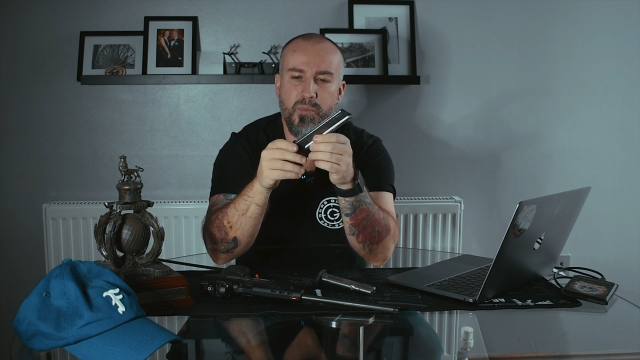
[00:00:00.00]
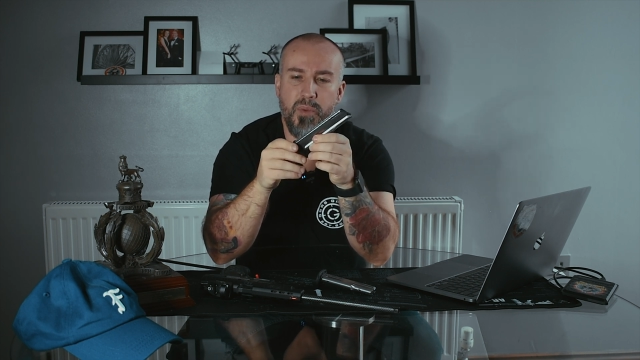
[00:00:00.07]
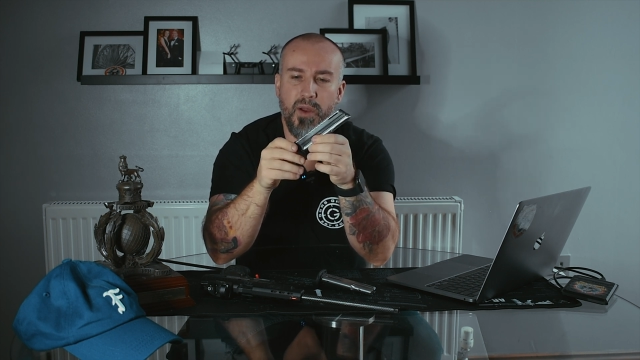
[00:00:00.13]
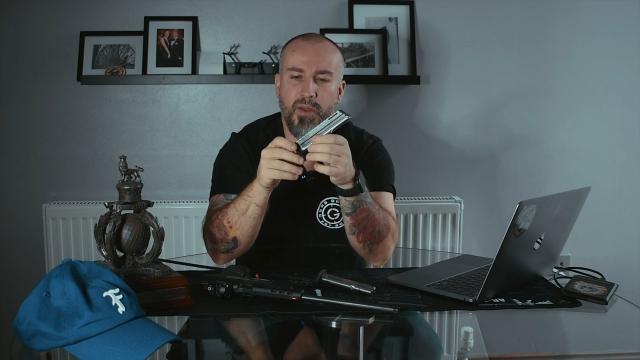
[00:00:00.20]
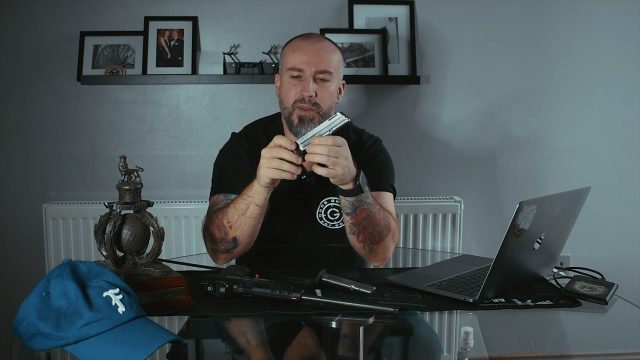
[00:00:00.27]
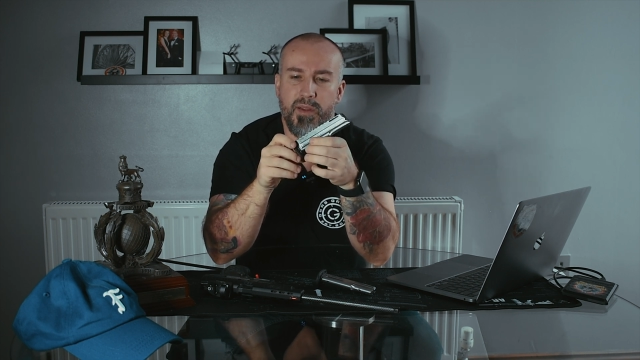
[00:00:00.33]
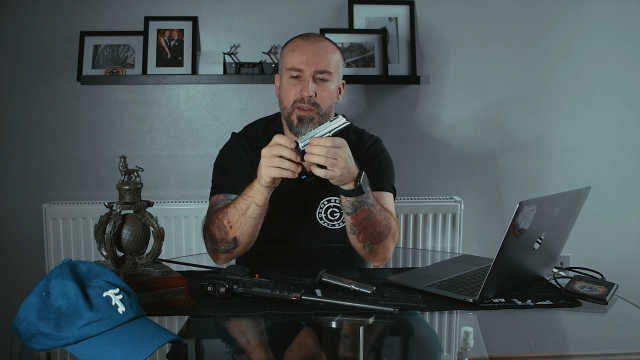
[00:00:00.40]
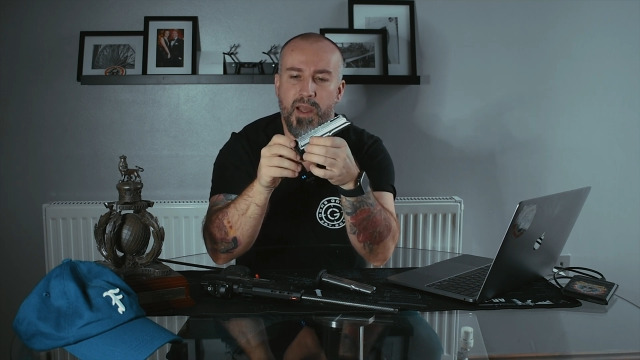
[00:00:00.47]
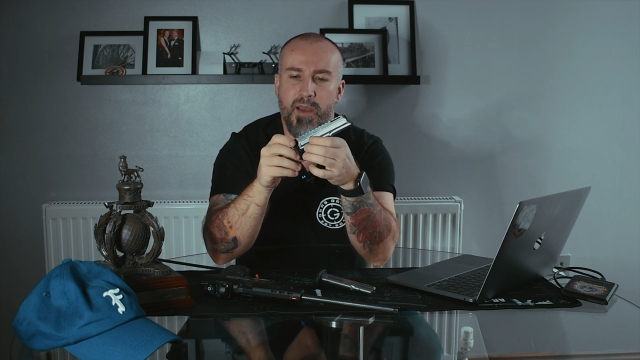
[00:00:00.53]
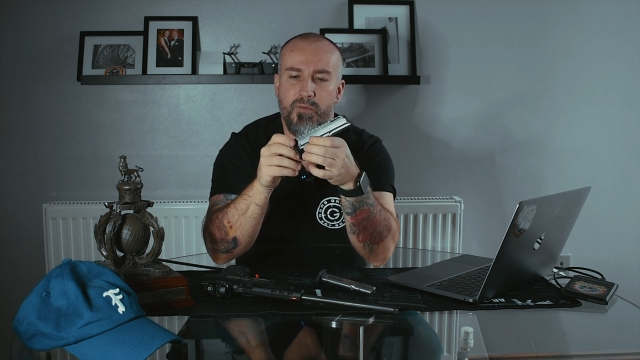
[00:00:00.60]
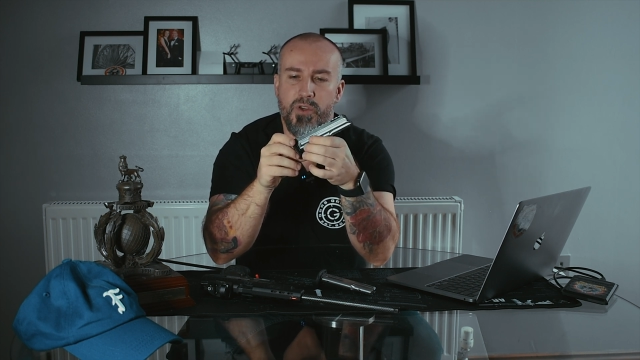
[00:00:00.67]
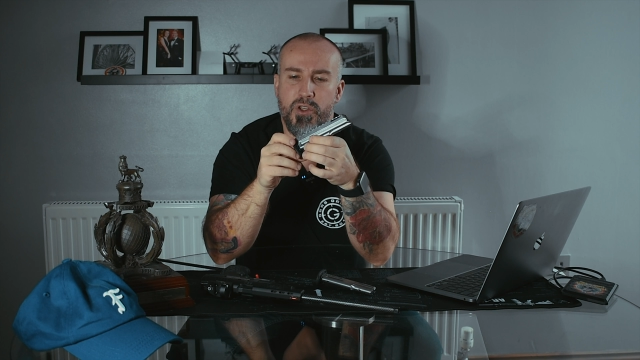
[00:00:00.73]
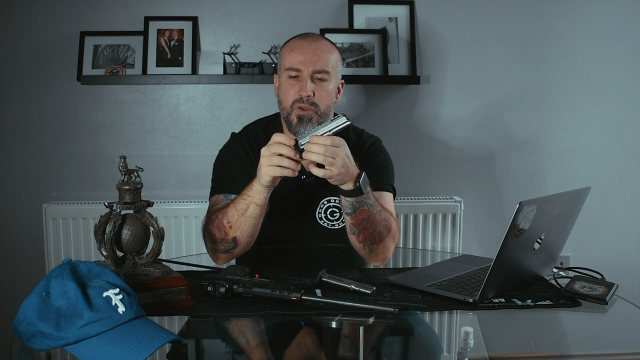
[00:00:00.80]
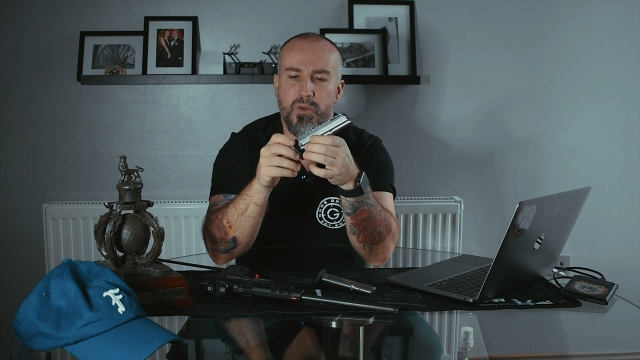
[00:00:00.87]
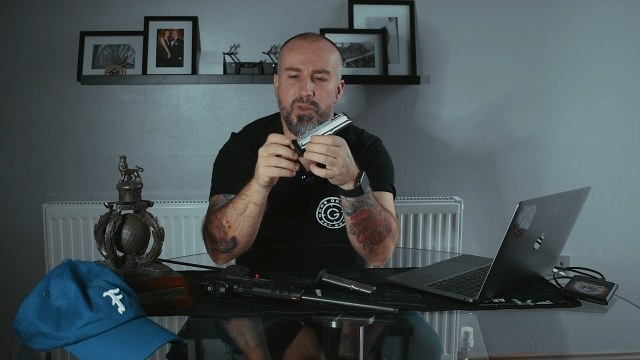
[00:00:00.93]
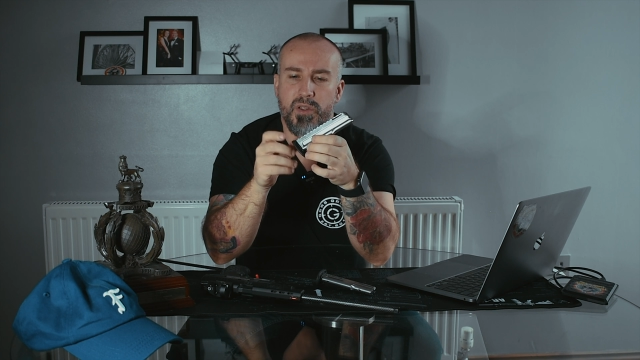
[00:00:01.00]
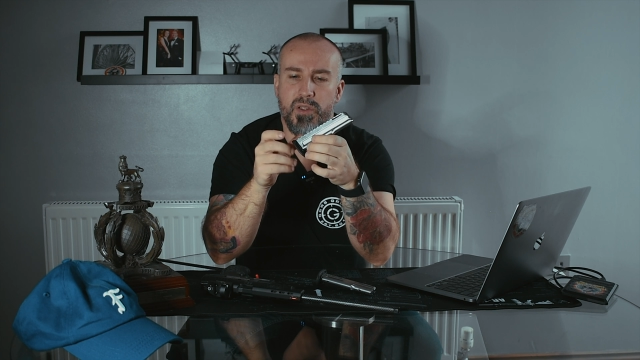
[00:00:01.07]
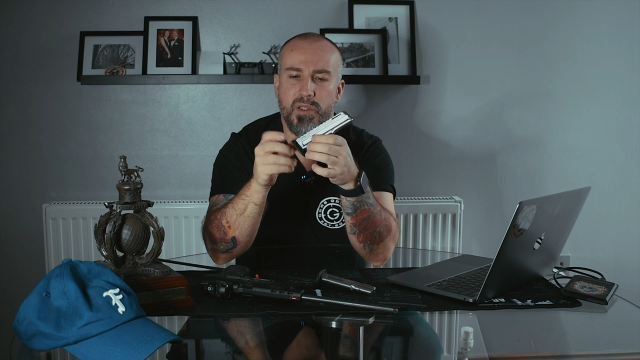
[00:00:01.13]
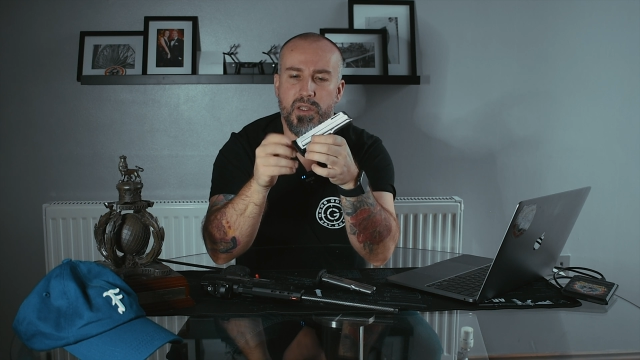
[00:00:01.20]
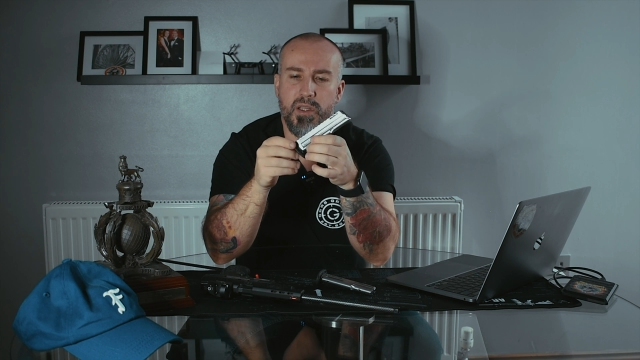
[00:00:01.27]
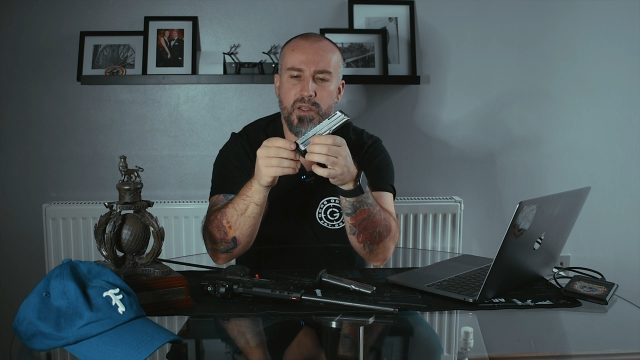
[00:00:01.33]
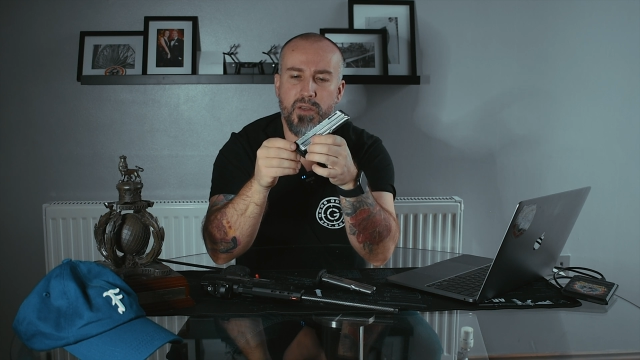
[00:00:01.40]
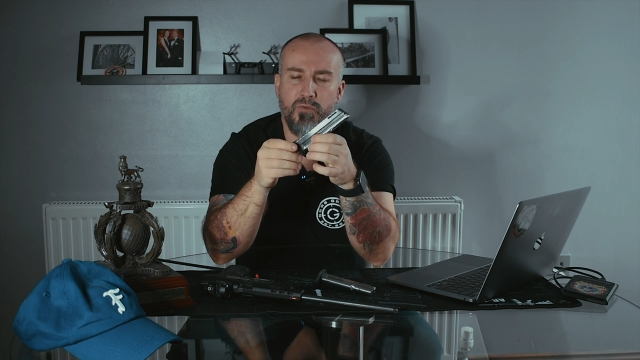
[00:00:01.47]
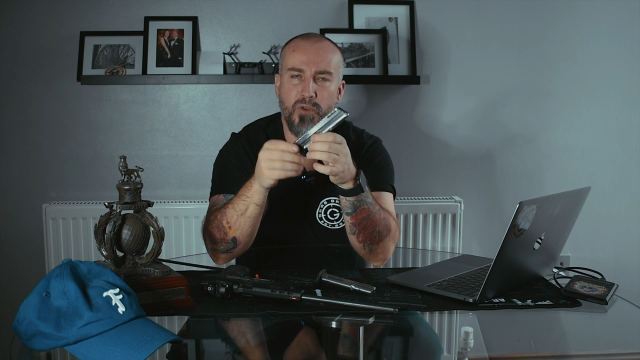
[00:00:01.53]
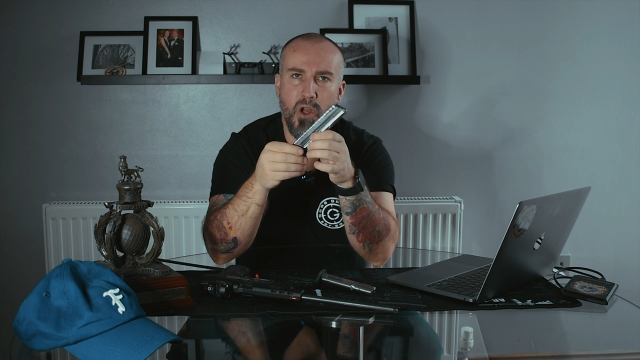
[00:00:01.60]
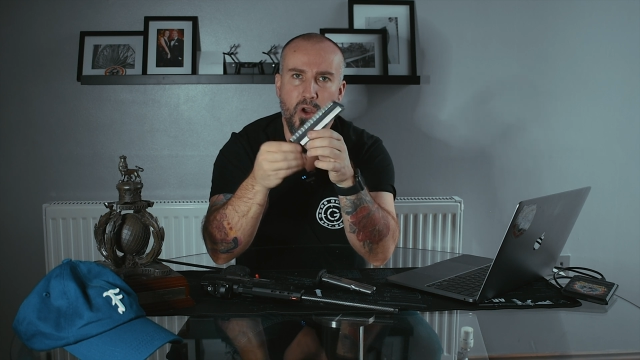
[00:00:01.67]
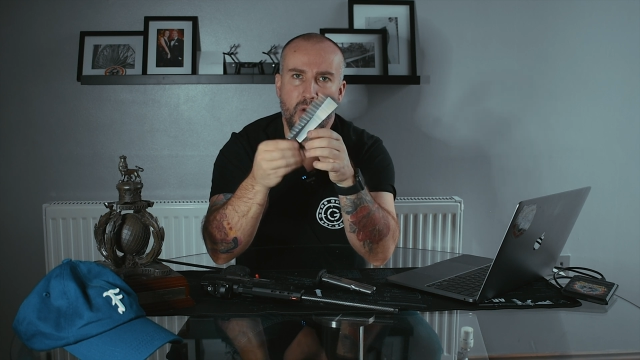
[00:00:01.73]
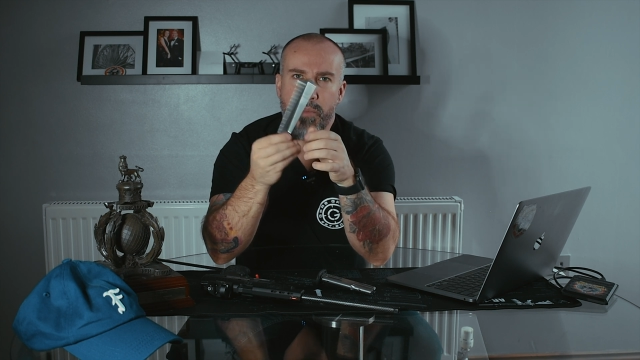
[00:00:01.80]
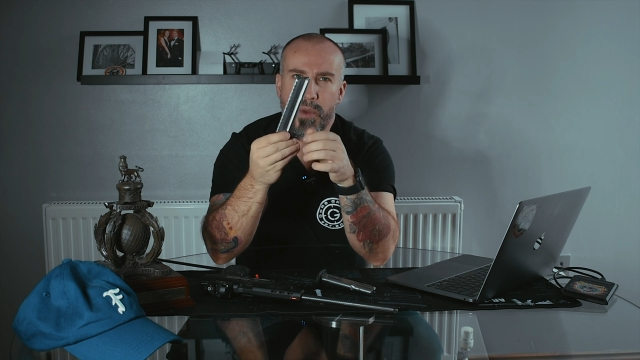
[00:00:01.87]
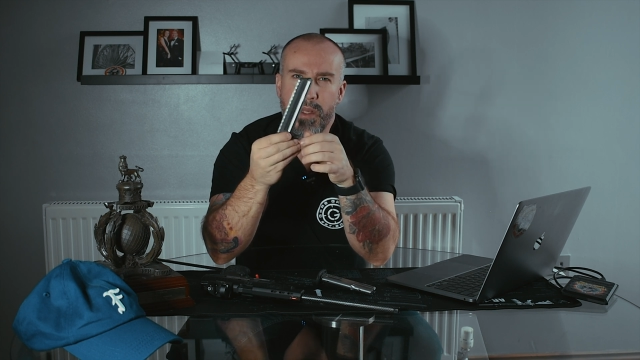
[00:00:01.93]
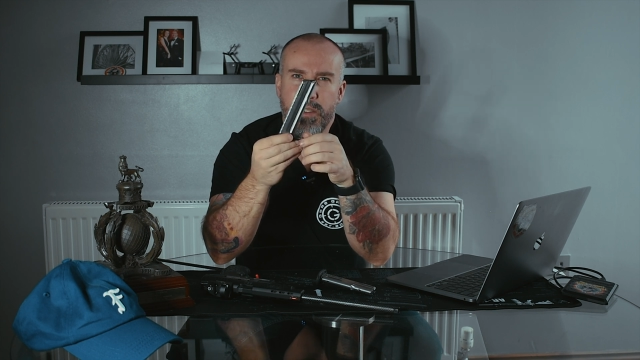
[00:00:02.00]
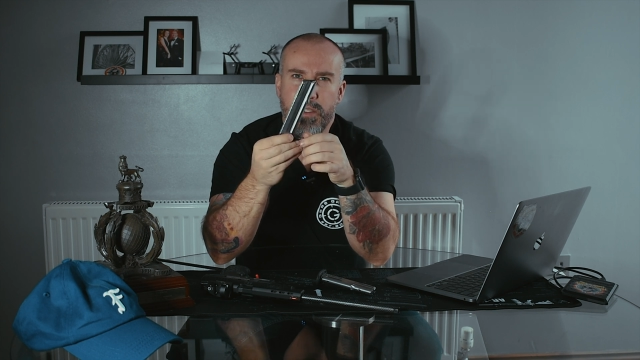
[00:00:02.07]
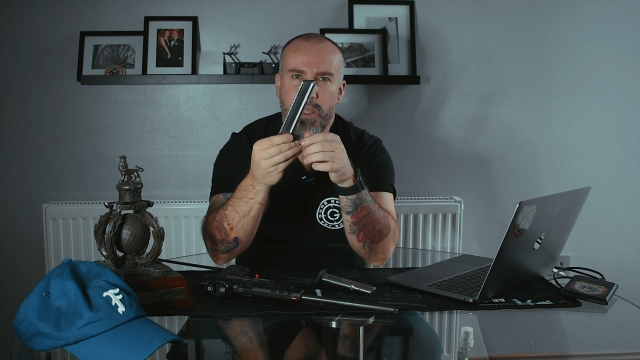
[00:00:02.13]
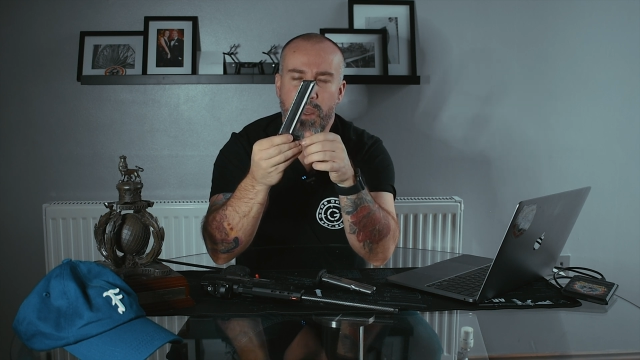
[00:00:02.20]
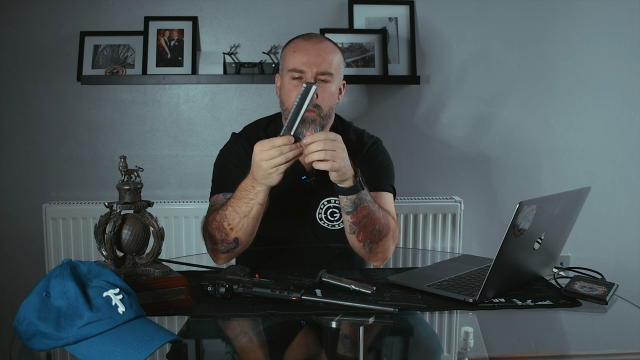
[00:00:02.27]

but I think that reduces the reliability